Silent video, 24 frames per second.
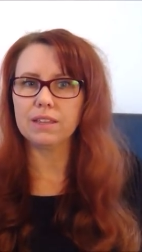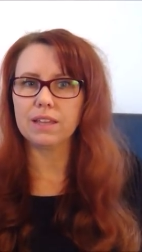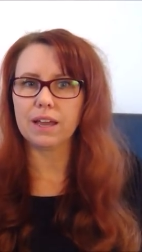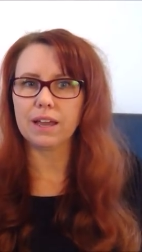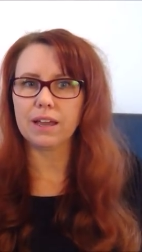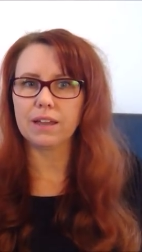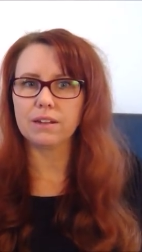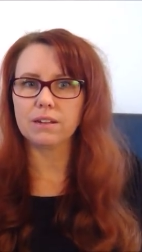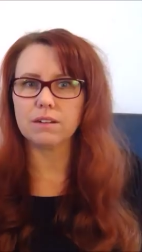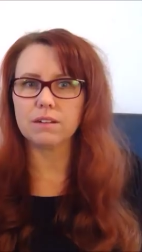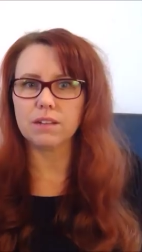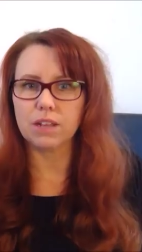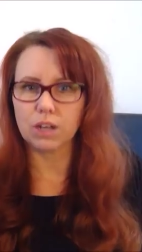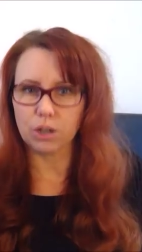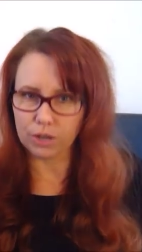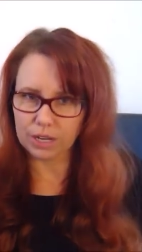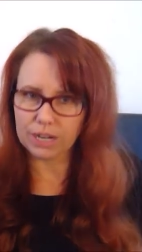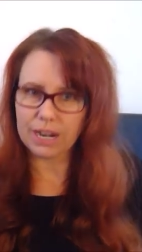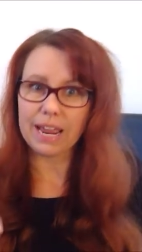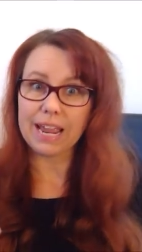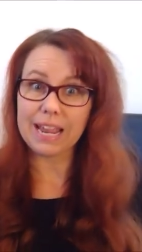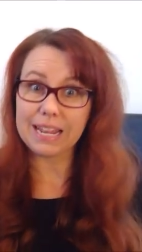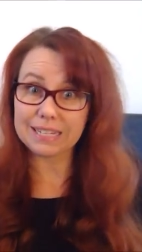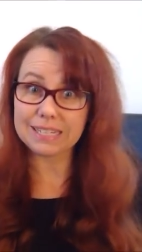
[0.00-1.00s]
that, you know,
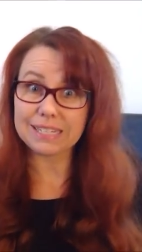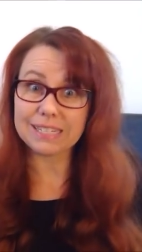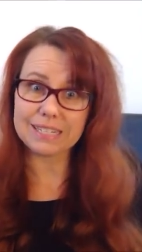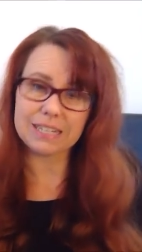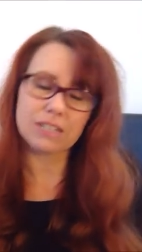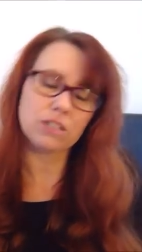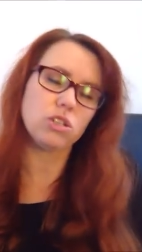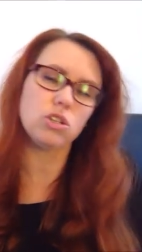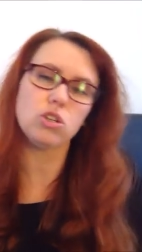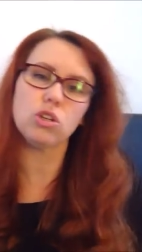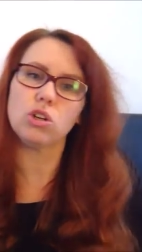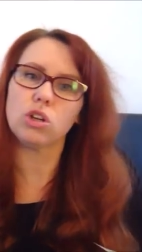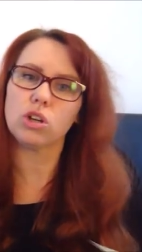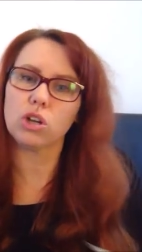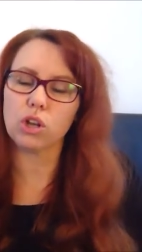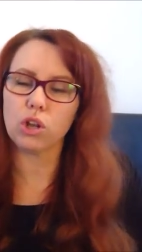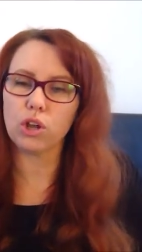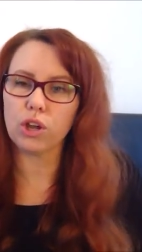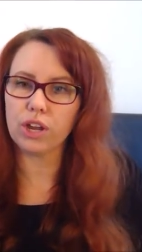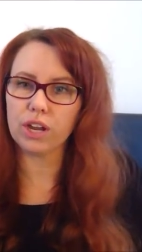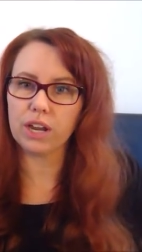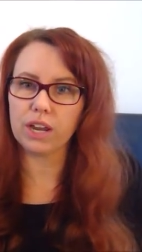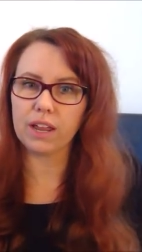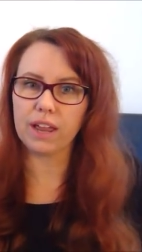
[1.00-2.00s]
enhances our student
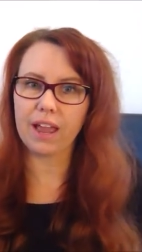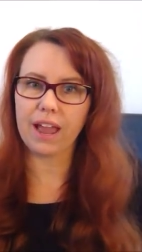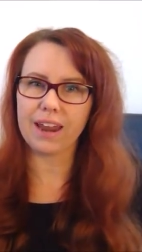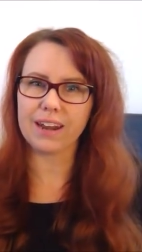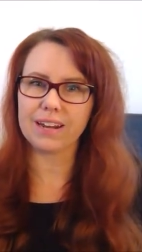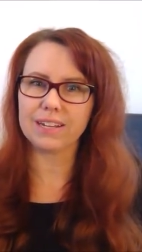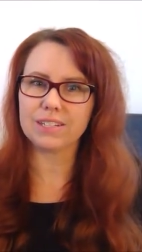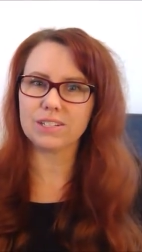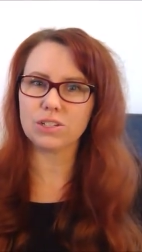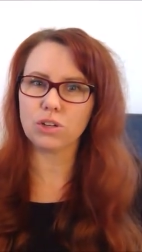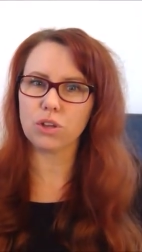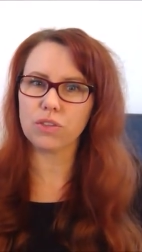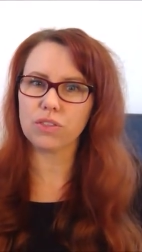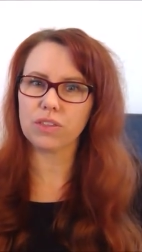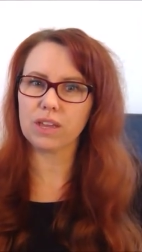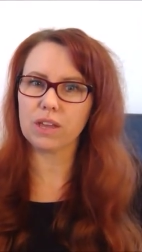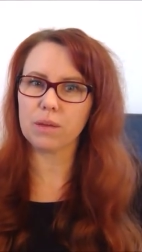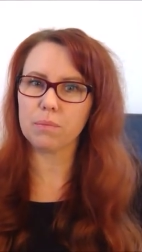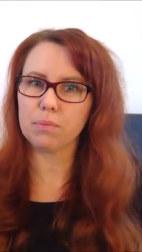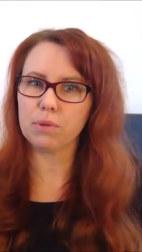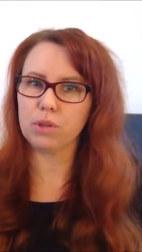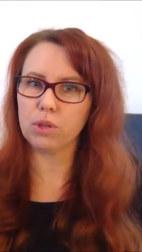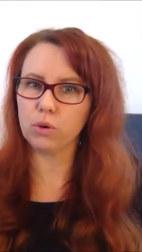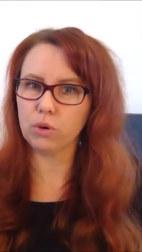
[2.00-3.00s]
learning, and it's not
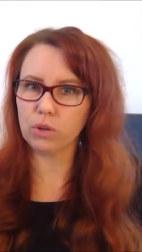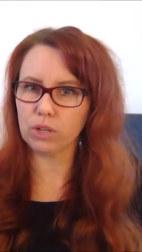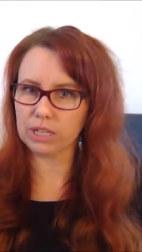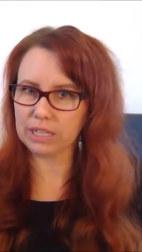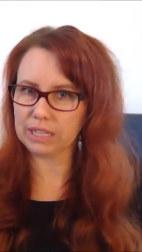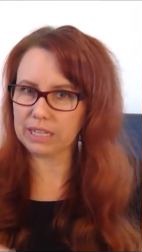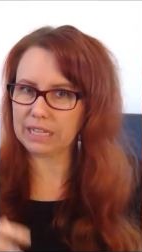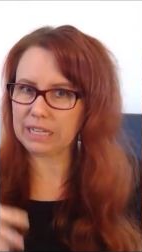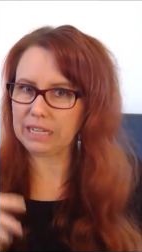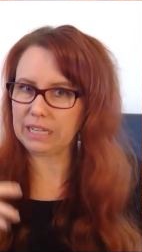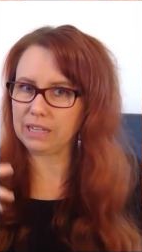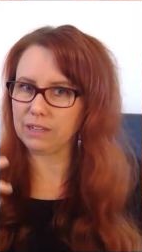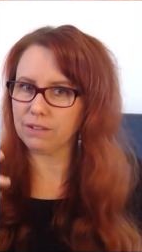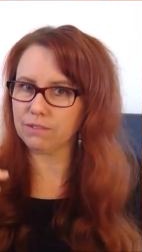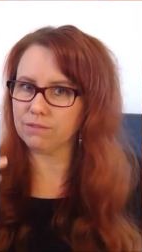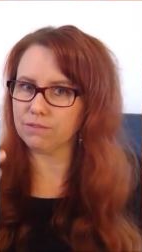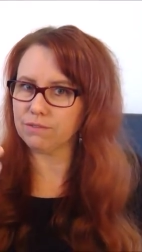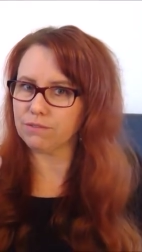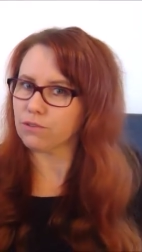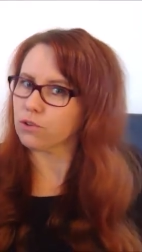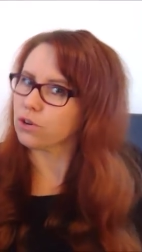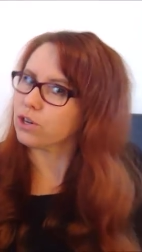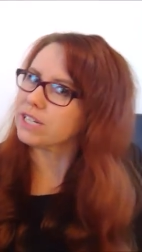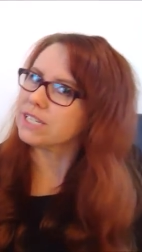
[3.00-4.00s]
there purely
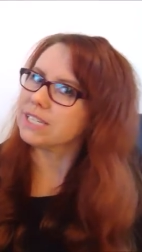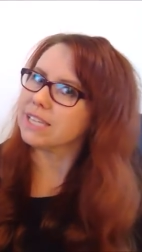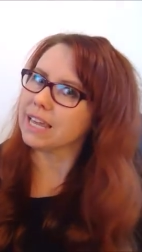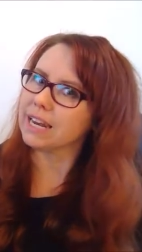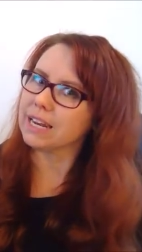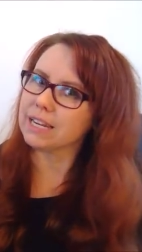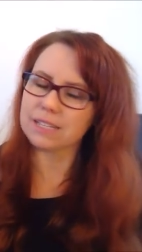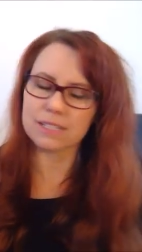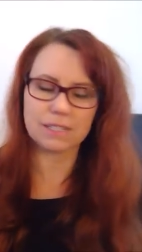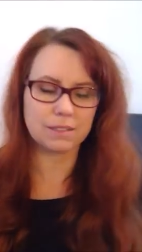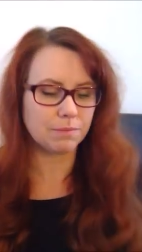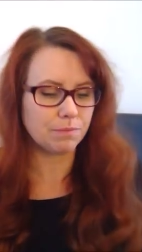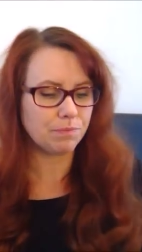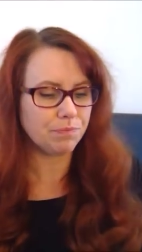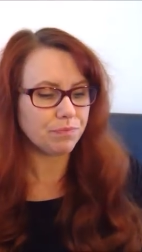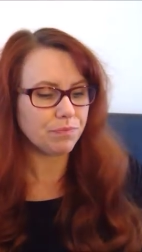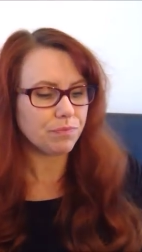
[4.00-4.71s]
for aesthetics.